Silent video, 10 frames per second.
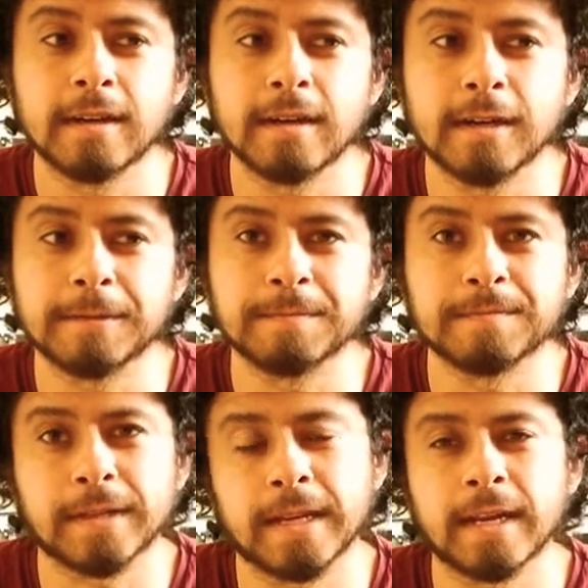
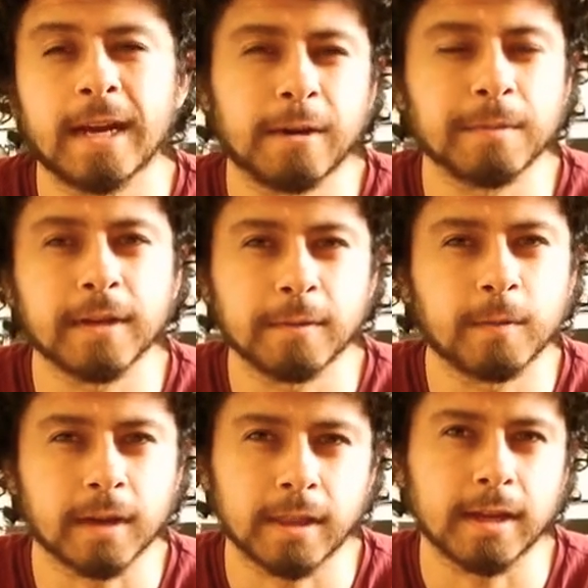and how I'm gonna
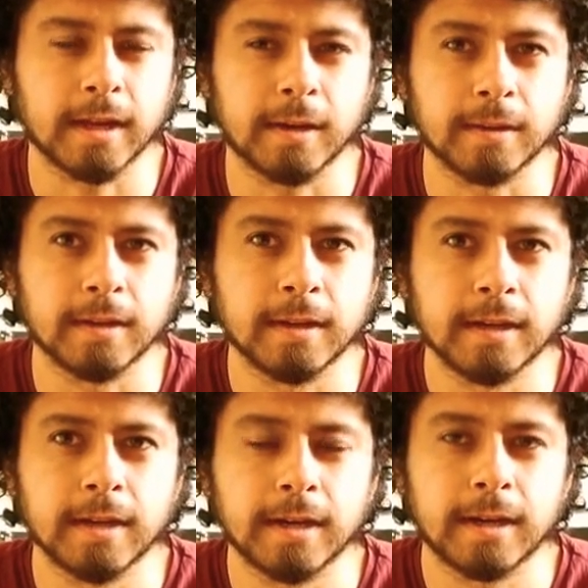work that
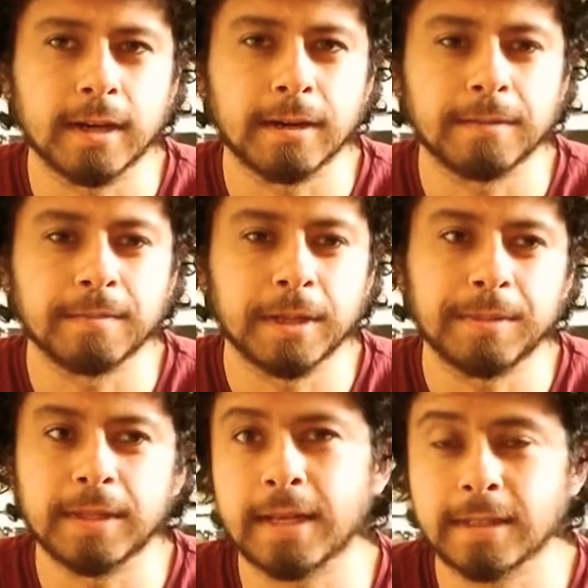out. Maybe
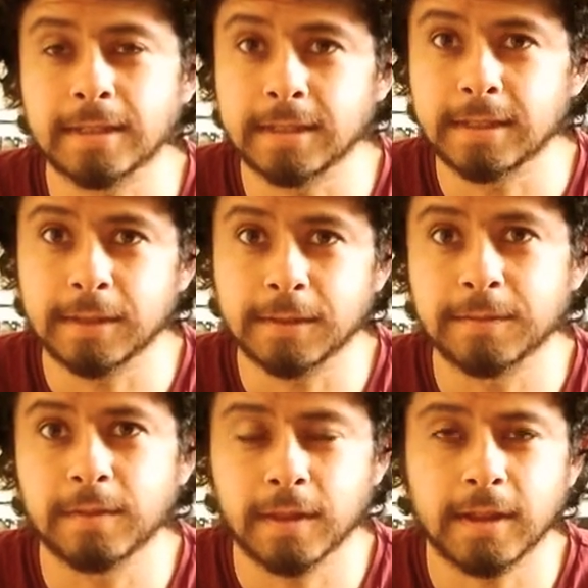not in detail
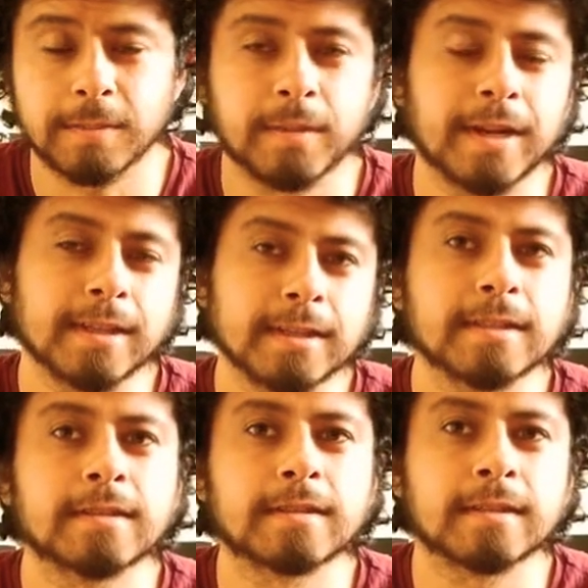for that, but at
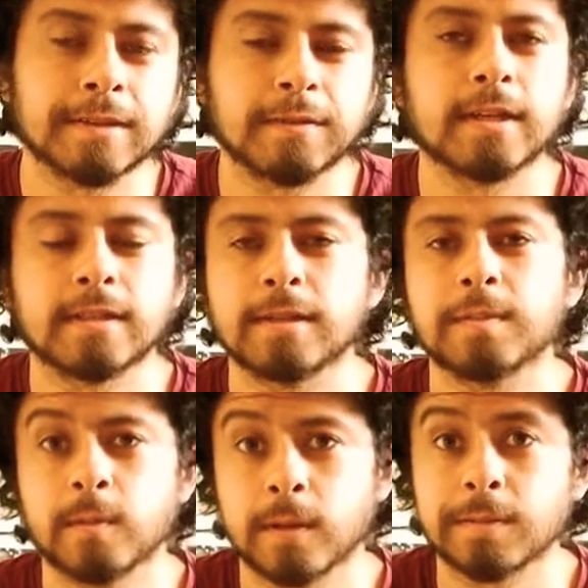least give you an idea of
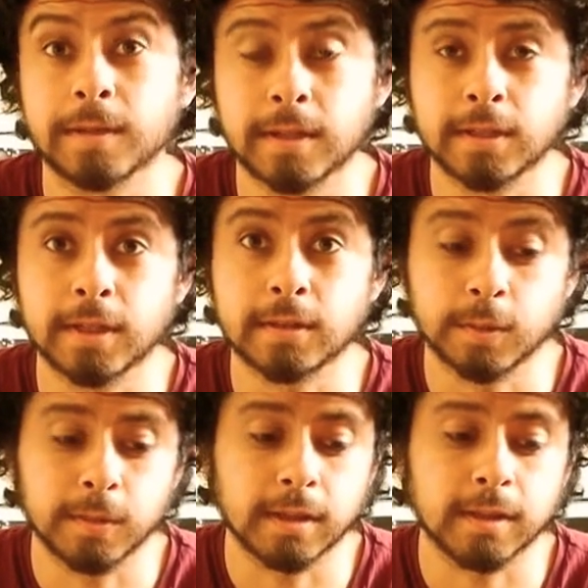what I'm gonna try to do
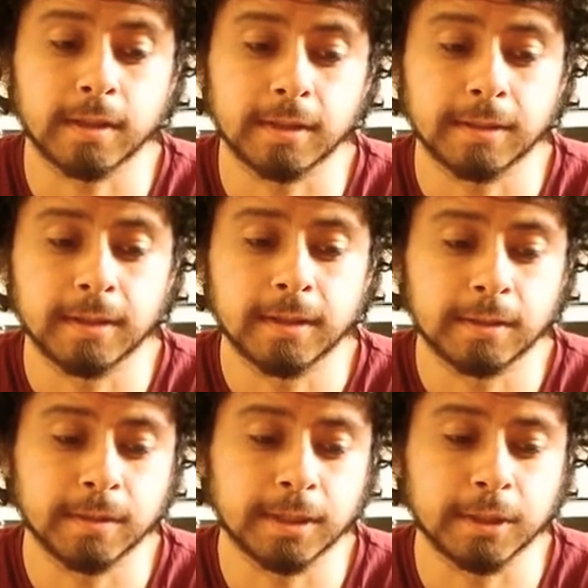
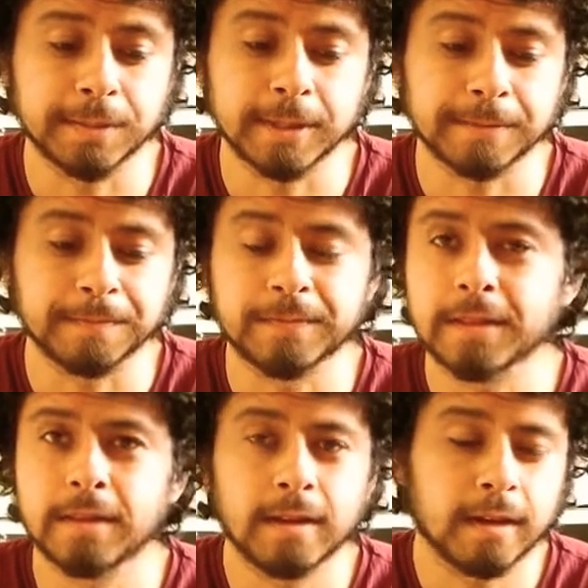with streaming.
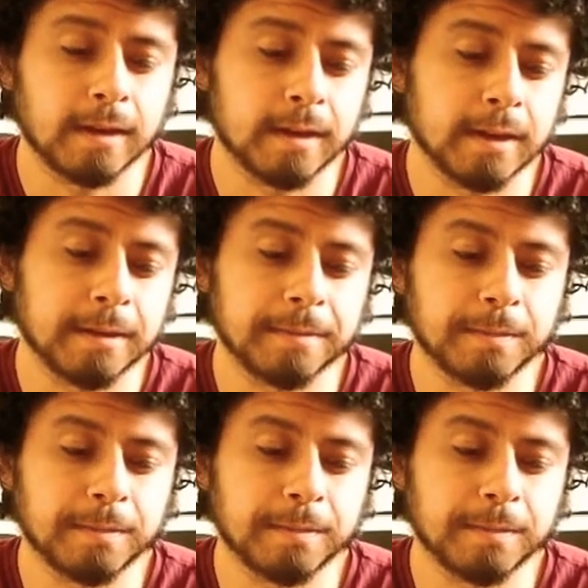In